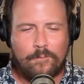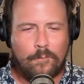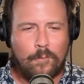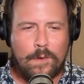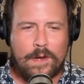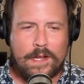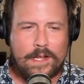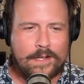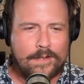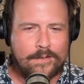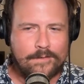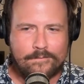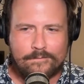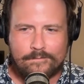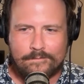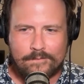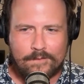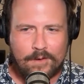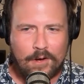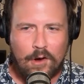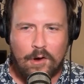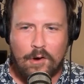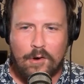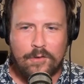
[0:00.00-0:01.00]
win
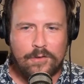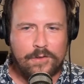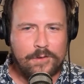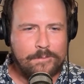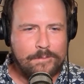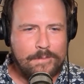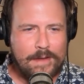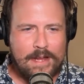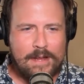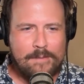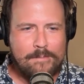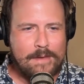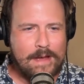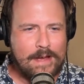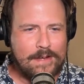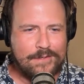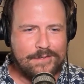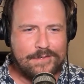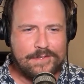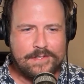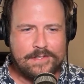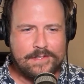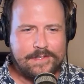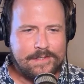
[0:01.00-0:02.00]
all the May
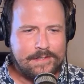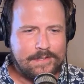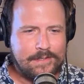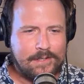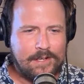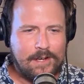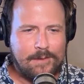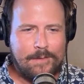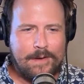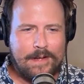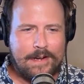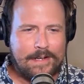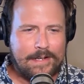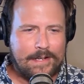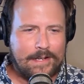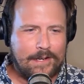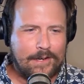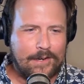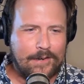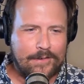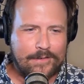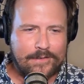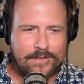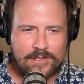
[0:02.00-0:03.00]
matches and come out of
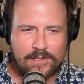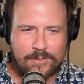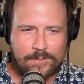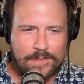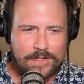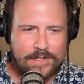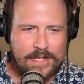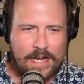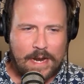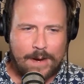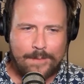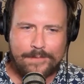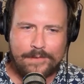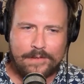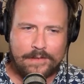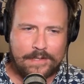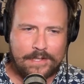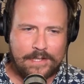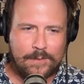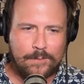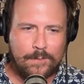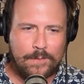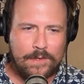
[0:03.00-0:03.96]
here and still be top of the league.